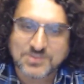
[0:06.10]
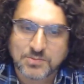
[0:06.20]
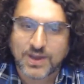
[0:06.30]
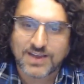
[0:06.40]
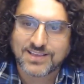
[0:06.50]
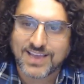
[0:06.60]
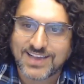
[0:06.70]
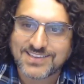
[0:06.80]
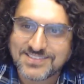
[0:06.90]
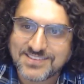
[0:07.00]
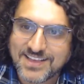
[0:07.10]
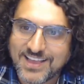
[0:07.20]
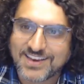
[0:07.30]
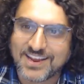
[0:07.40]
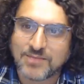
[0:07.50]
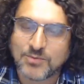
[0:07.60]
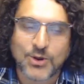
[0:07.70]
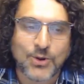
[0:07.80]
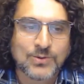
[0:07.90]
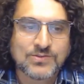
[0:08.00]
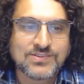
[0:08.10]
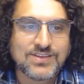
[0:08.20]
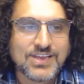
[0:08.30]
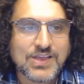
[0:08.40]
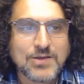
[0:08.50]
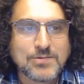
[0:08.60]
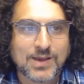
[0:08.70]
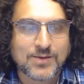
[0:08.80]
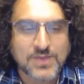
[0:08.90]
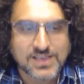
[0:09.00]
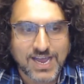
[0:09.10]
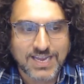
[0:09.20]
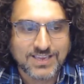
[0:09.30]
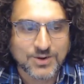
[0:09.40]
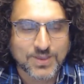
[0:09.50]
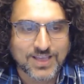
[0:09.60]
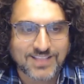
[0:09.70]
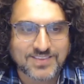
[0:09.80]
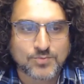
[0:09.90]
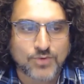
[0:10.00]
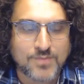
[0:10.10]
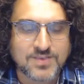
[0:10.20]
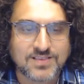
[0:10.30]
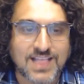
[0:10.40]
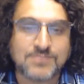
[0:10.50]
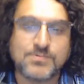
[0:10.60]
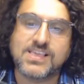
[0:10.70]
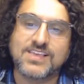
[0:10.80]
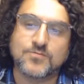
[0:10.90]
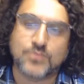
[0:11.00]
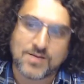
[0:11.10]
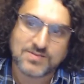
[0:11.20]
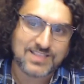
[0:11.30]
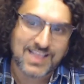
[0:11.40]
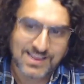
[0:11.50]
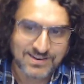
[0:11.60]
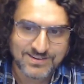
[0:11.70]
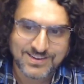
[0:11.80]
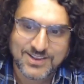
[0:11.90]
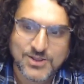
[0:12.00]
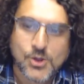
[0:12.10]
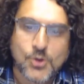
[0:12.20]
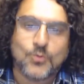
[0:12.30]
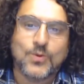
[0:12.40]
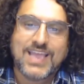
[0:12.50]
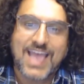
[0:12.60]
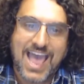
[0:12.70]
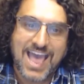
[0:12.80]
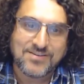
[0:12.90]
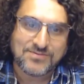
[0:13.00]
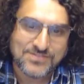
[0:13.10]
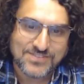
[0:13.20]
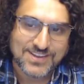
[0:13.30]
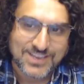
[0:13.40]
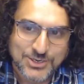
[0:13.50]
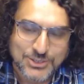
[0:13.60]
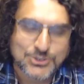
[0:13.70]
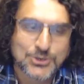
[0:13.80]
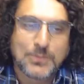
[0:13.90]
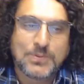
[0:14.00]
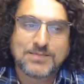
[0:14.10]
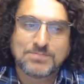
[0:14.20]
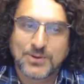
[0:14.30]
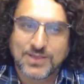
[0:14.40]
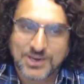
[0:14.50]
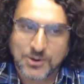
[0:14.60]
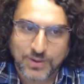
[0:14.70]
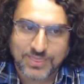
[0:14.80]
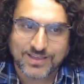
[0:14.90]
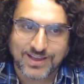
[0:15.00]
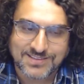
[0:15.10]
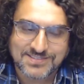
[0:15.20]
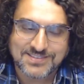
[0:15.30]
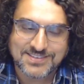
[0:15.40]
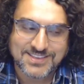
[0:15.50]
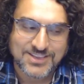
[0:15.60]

is a podcast and I am your host. But we got here, we got to the promised land. Speaking of promised land, we have two people here with us